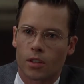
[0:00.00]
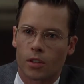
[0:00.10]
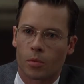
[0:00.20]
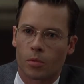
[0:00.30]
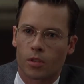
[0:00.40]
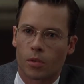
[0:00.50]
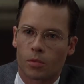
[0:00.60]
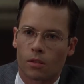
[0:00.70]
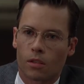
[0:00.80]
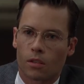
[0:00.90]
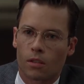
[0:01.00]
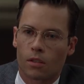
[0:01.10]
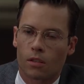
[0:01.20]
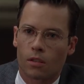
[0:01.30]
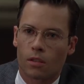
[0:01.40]
Notice that when Exley
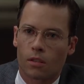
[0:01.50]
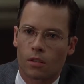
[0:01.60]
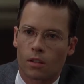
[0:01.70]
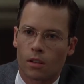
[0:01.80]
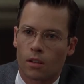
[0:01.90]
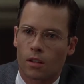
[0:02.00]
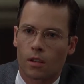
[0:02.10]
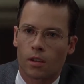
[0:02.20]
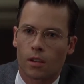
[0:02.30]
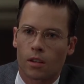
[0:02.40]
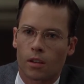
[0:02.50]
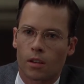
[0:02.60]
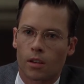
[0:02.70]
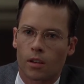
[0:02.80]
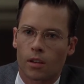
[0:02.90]
says, somewhere along the
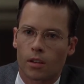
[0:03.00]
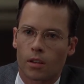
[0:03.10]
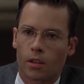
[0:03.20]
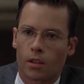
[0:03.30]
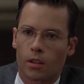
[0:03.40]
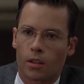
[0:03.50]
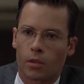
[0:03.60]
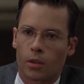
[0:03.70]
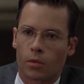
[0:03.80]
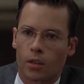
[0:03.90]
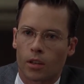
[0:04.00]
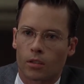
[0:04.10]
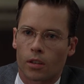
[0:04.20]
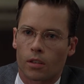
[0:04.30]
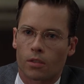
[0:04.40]
way, I lost sight of that,
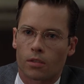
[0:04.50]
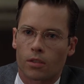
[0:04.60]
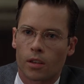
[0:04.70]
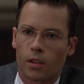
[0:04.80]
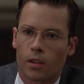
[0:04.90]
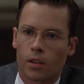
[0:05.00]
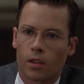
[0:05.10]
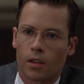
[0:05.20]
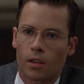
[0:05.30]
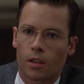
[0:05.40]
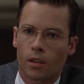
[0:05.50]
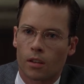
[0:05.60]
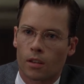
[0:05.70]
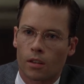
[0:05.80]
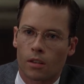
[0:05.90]
the camera is on him for
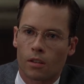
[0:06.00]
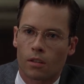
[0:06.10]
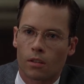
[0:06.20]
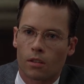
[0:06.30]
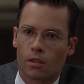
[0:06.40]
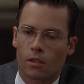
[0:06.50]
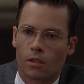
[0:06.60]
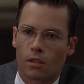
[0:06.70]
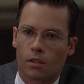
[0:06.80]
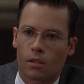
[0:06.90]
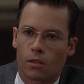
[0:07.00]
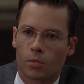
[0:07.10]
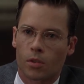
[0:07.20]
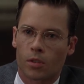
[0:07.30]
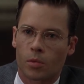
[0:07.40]
his entire speech,
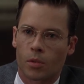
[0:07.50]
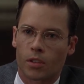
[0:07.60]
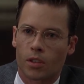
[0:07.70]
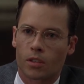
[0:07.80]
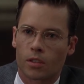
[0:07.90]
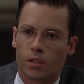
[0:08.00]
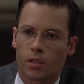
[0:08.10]
except this part.